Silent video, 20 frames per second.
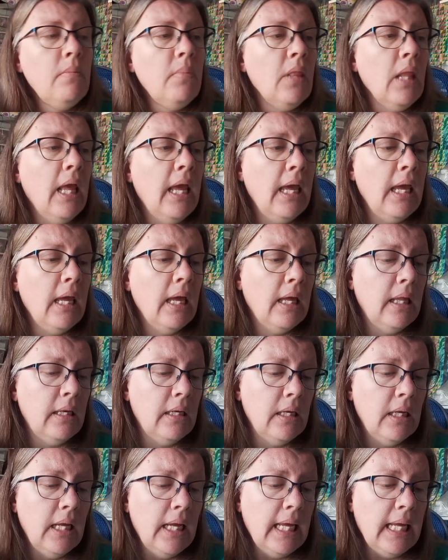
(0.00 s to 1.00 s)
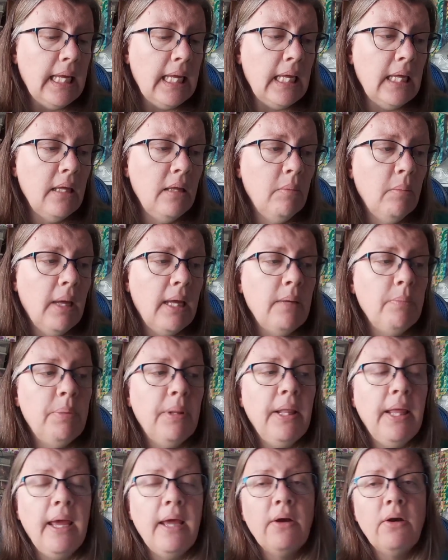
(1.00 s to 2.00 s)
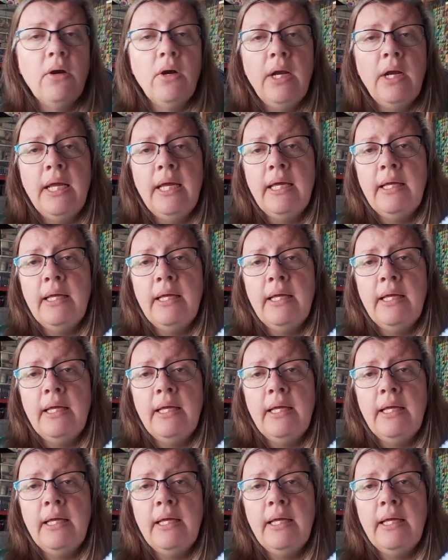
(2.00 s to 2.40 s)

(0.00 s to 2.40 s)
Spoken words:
and in my planner,